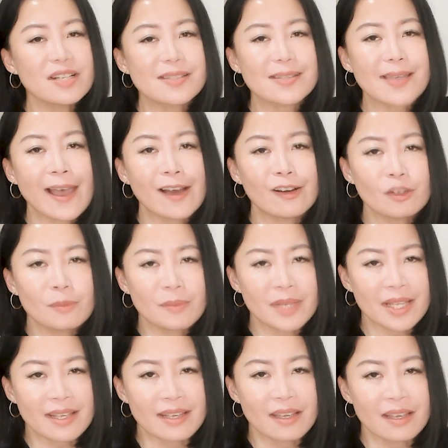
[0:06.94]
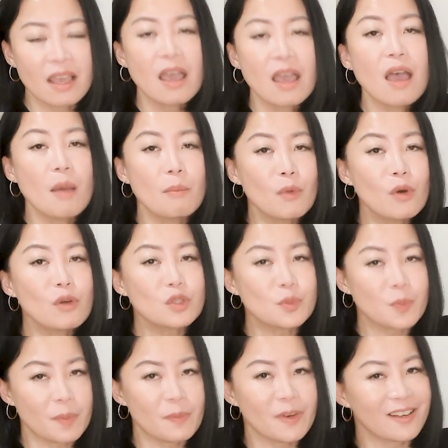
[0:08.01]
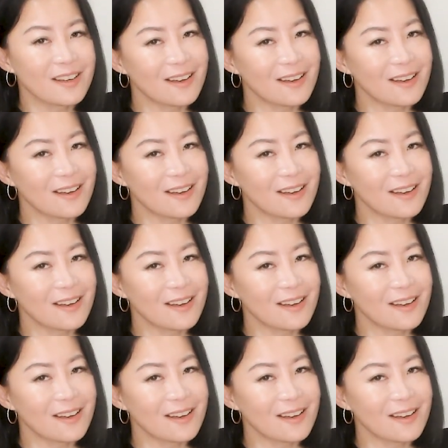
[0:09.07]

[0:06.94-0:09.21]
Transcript: tell me? Most people